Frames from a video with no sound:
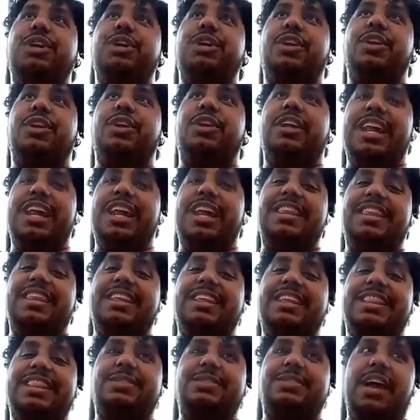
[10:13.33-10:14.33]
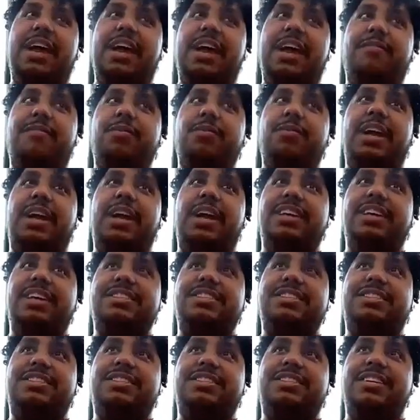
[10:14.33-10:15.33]
everyone has to understand. Because a
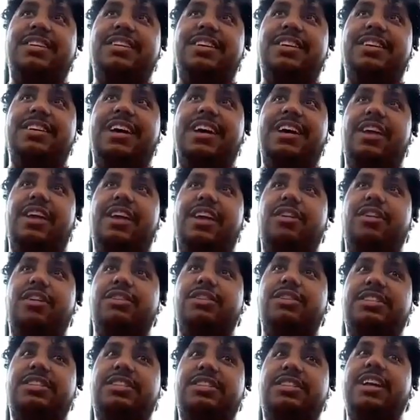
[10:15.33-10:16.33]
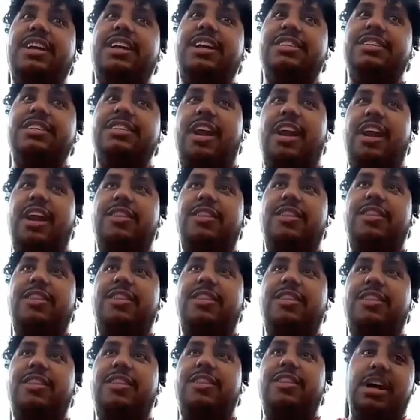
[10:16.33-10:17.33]
lot of these people, because back then, I, will be honest
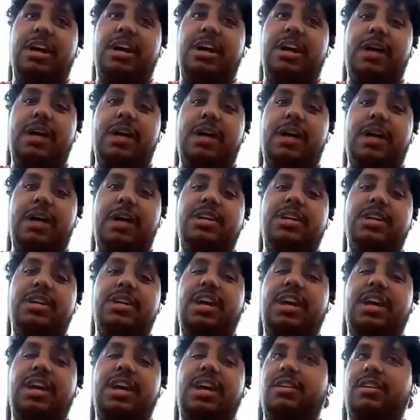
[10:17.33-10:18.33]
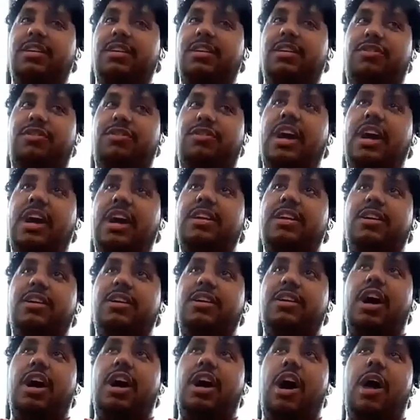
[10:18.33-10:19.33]
with you, I, was in the in the shiny
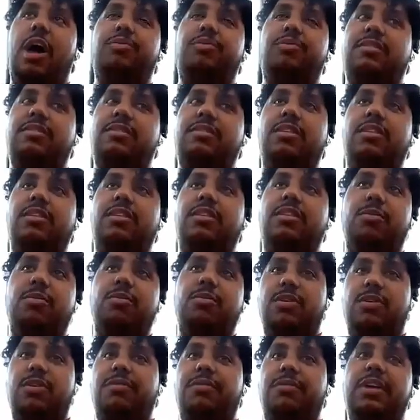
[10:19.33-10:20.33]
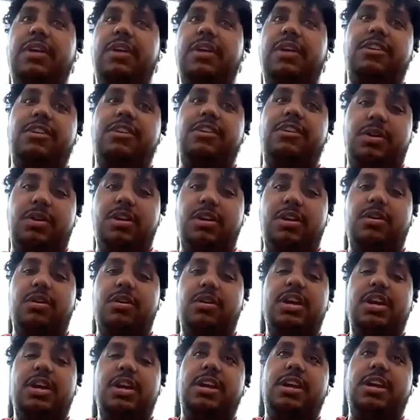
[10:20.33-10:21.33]
object syndrome sort of phase where you know
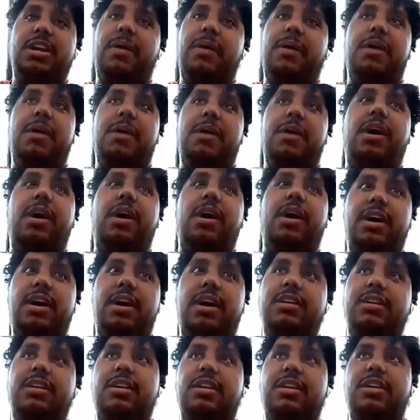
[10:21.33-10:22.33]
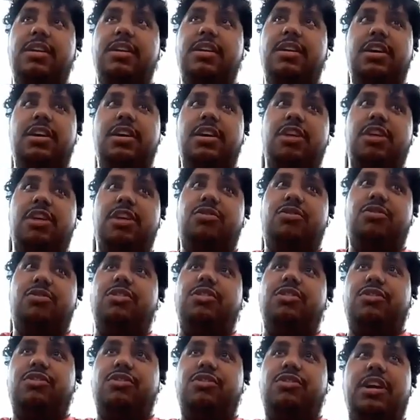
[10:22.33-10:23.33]
you buy a product and then it, you just try to
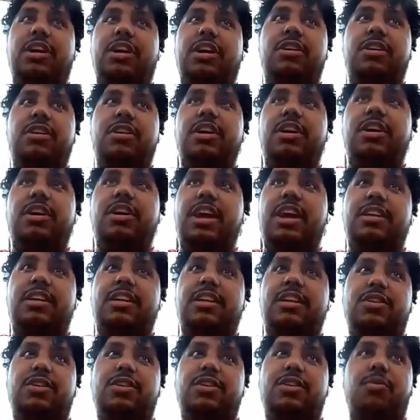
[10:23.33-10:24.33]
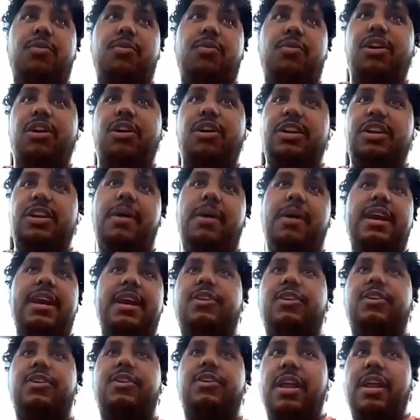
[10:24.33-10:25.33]
learn it and then you don't really learn it and you buy the next product.
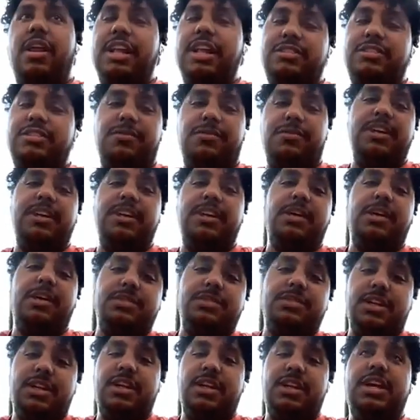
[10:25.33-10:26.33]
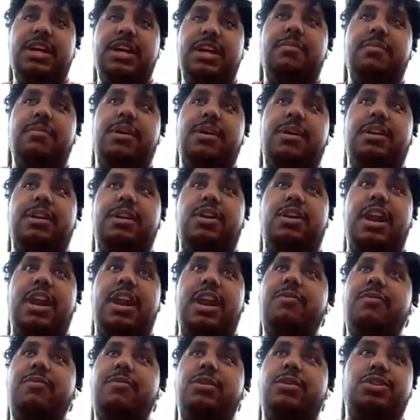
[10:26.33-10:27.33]
That's the phase I was in. But you know, and
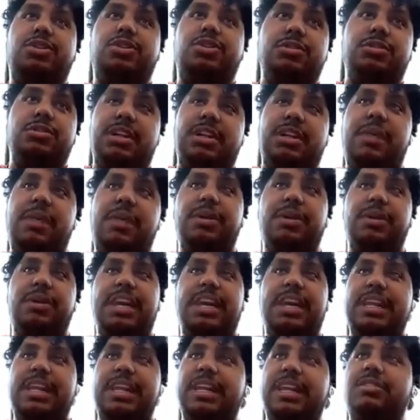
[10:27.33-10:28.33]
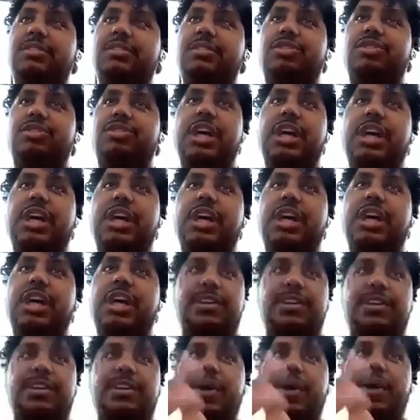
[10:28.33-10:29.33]
everyone shows the Lamborghinis, the jets, and
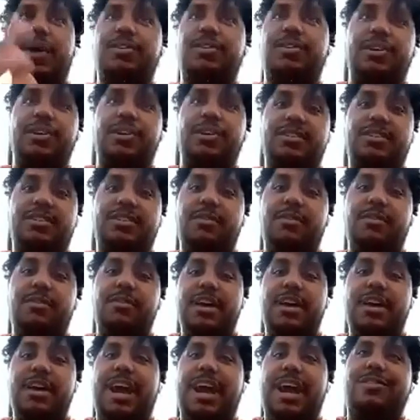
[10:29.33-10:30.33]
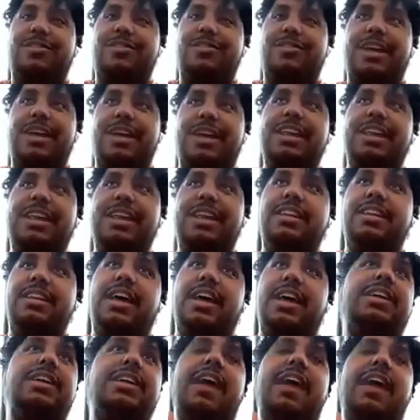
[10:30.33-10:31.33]
all this sort of stuff. And at the end of the day, I
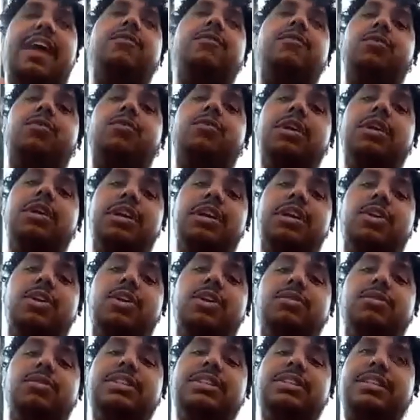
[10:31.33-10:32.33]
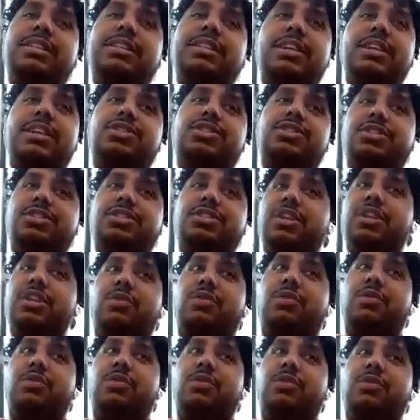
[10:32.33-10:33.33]
think everyone really knows that that shit's not
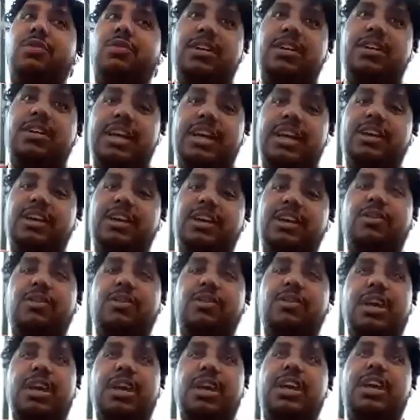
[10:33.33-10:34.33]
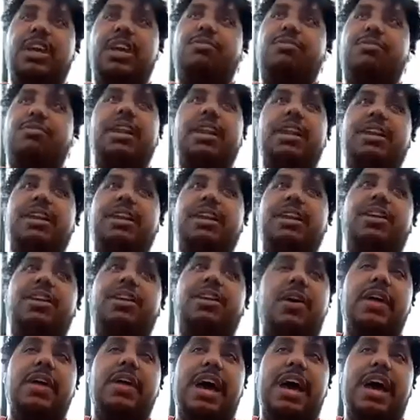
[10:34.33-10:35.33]
real. Like you know, it's rented and all
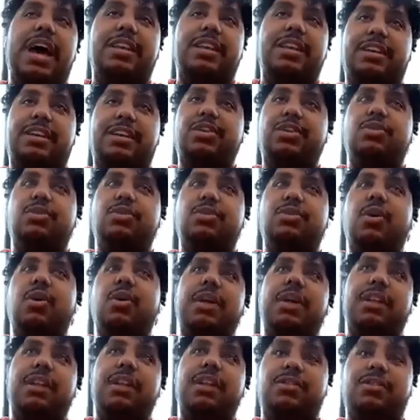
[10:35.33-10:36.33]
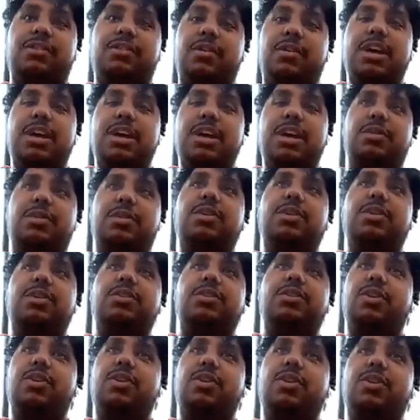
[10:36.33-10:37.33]
that. Like, you know that. So with you, you
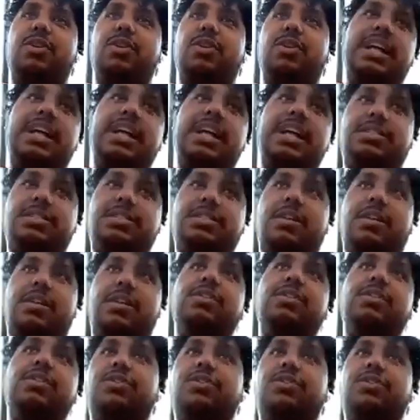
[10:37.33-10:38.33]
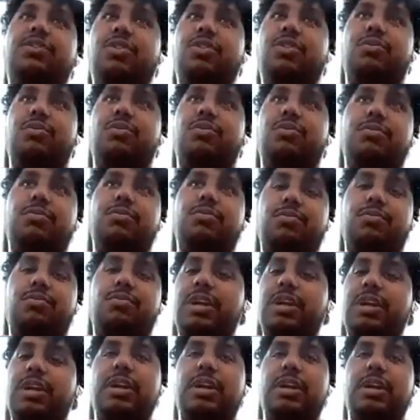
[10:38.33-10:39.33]
don't do any of that stuff. You just show
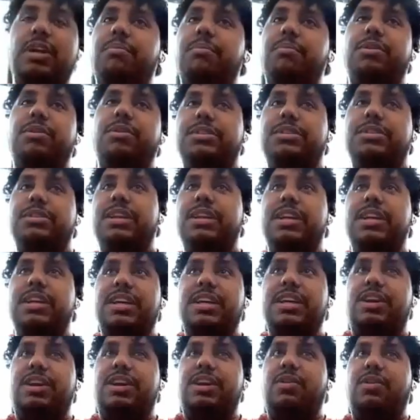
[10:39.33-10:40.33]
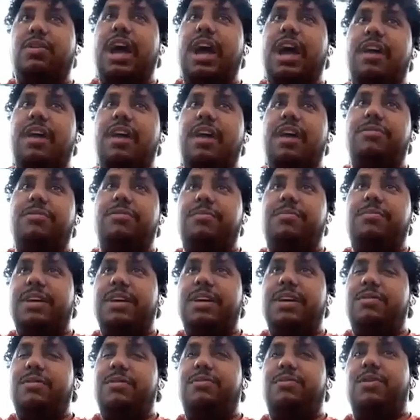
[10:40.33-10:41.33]
real numbers and you don't have
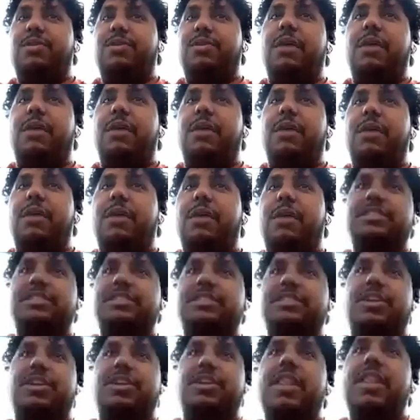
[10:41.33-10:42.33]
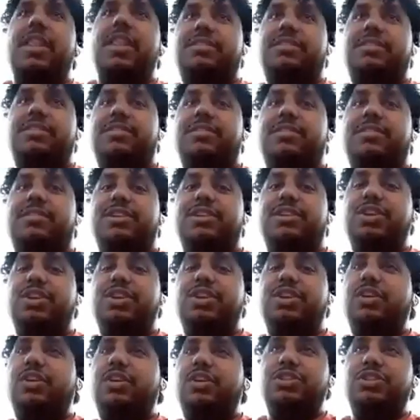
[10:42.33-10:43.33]
Ferraris, jets, and all that stuff that you show.
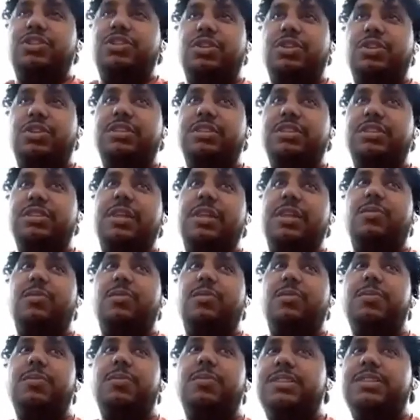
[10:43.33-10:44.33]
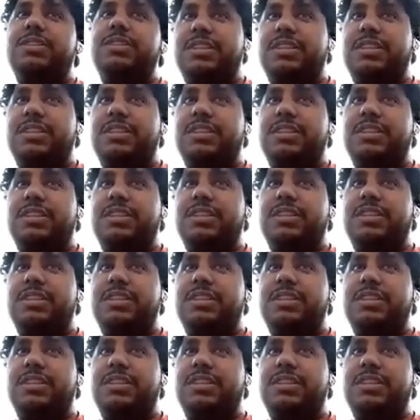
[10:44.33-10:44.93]
You just show, listen, I'm a real business guy. I